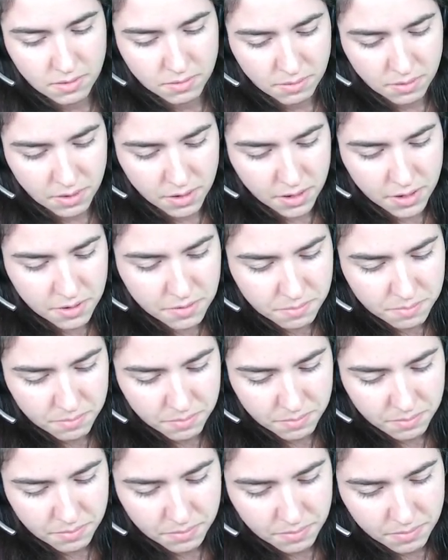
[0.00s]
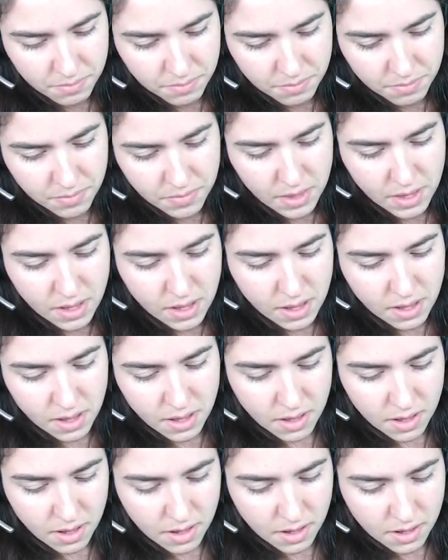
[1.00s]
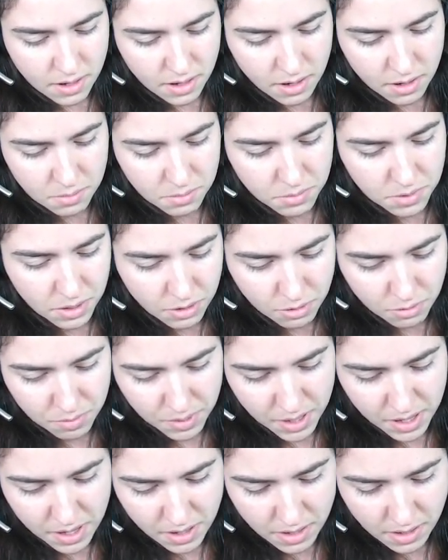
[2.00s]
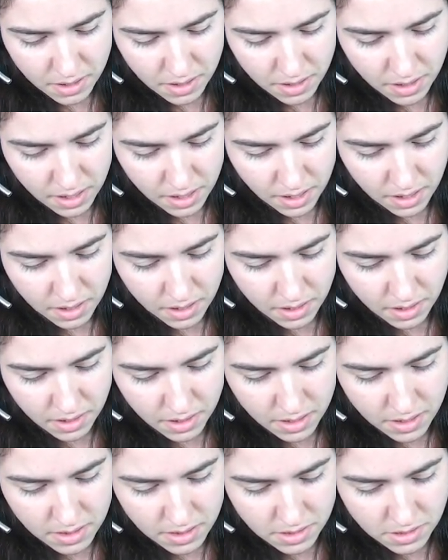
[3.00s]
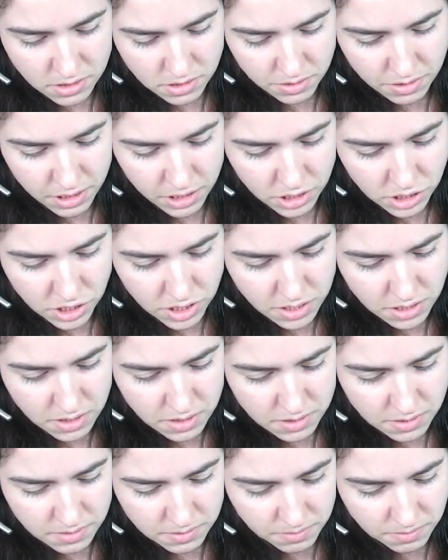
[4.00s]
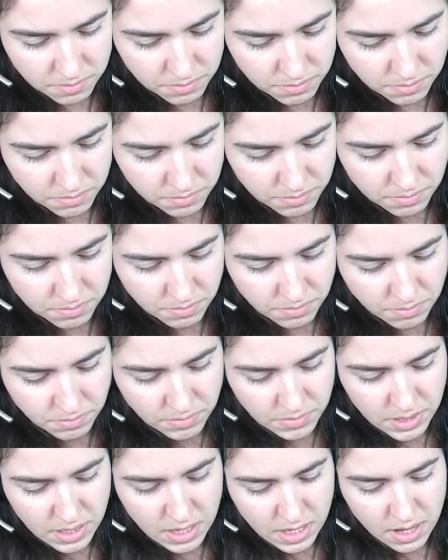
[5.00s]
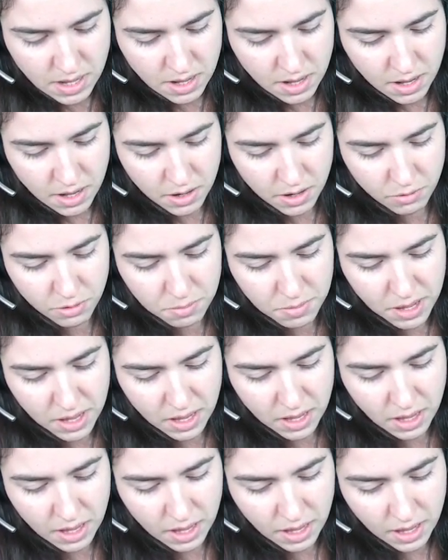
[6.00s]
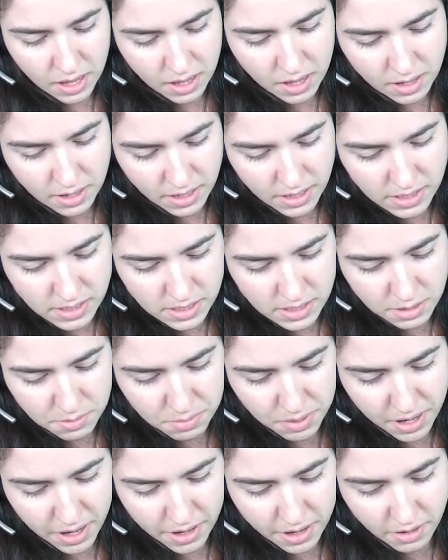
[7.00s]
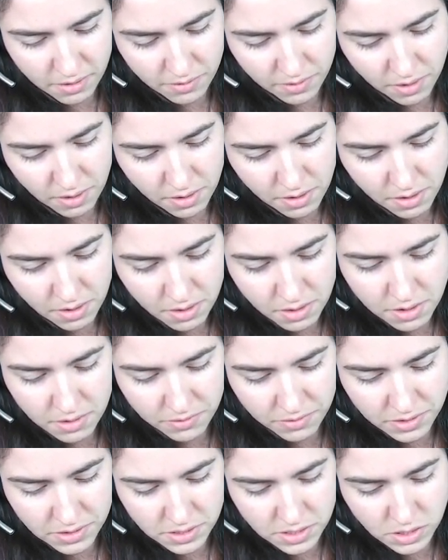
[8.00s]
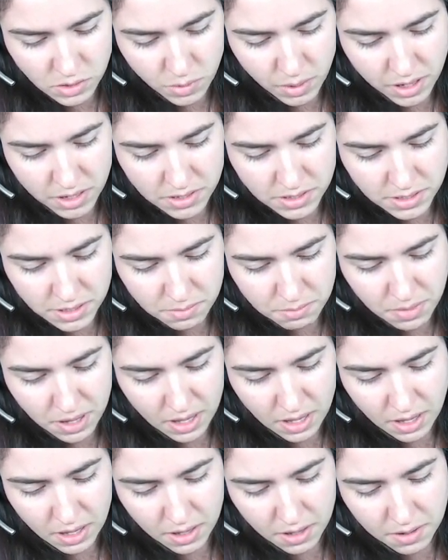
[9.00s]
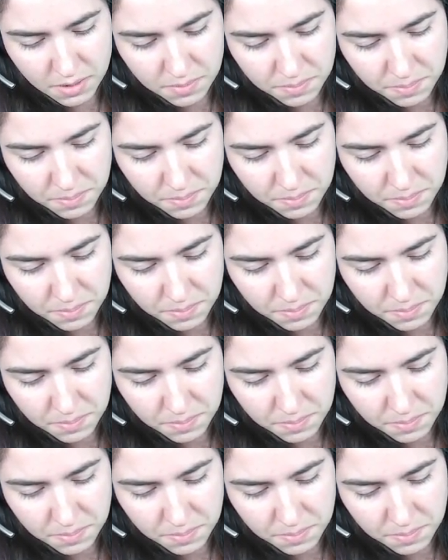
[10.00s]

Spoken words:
Okay. And now I'm going to go back and cut in this direction. And I want to make a nice neat pile of all the different squares I'm making.